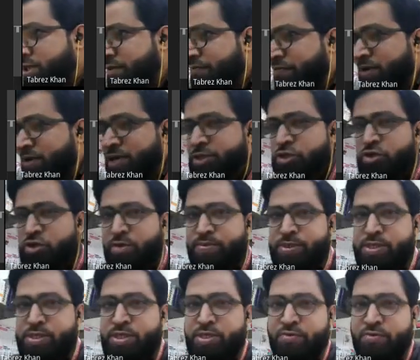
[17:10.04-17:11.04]
see the first
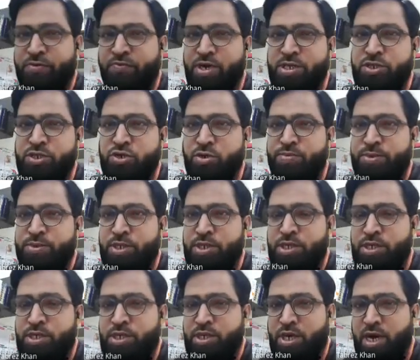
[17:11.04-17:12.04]
option
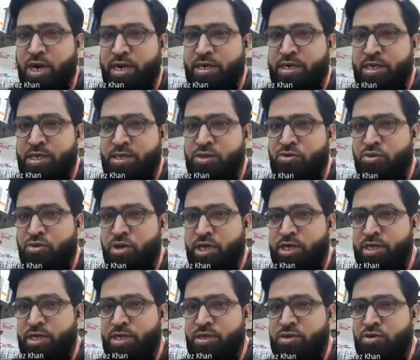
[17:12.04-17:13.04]
is underscore
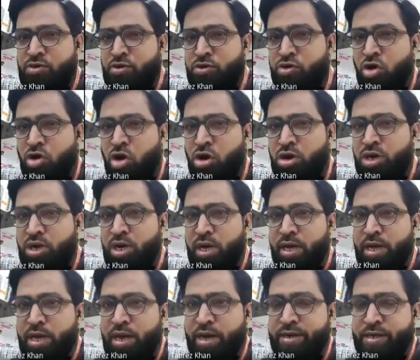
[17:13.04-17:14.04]
underscore doc
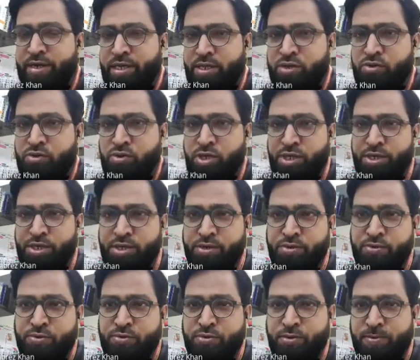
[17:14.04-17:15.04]
underscore
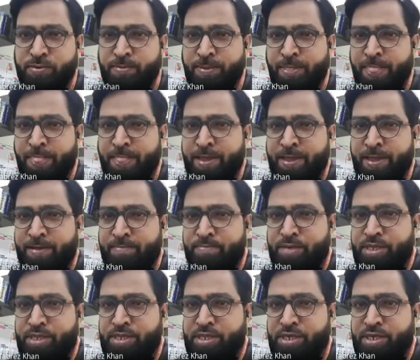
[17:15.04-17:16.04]
underscore.
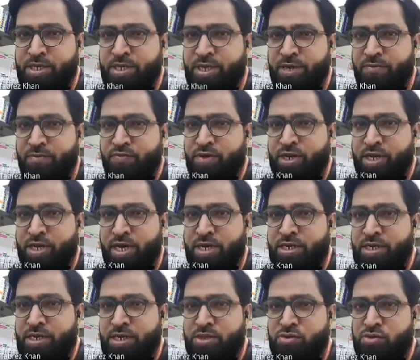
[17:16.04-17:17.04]
Please see here carefully.
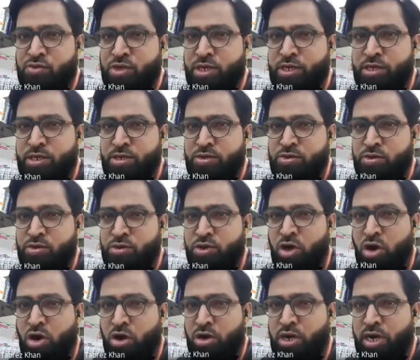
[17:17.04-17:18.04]
Underscore underscore
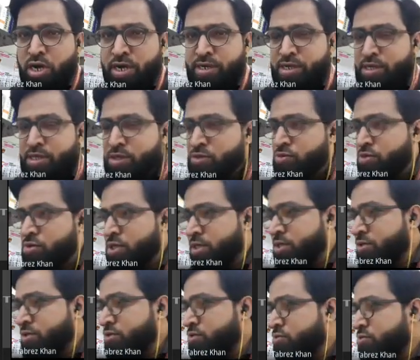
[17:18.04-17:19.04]
doc underscore
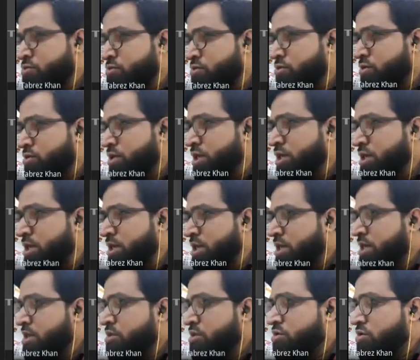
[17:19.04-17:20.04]
underscore. Okay.
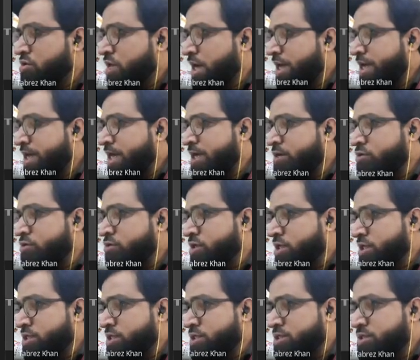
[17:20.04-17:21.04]
So I can do
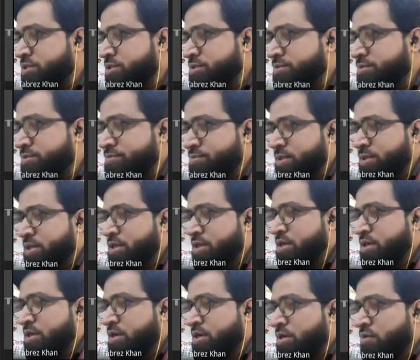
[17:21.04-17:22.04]
this.
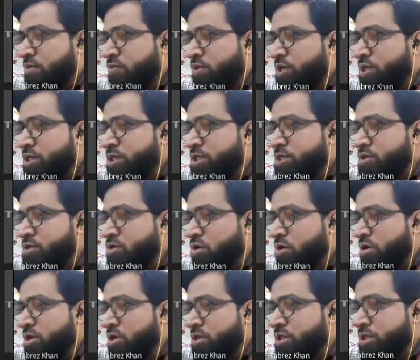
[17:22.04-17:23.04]
What it is
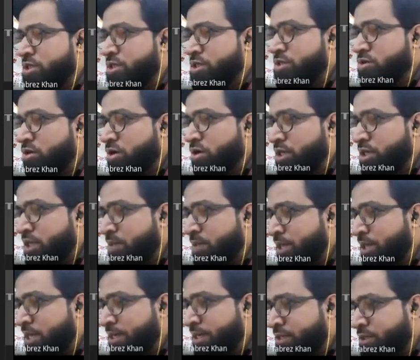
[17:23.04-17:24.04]
called? This is called
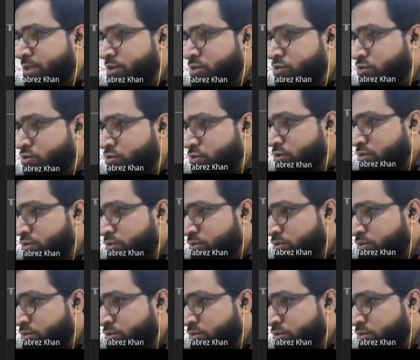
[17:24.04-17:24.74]
double underscore.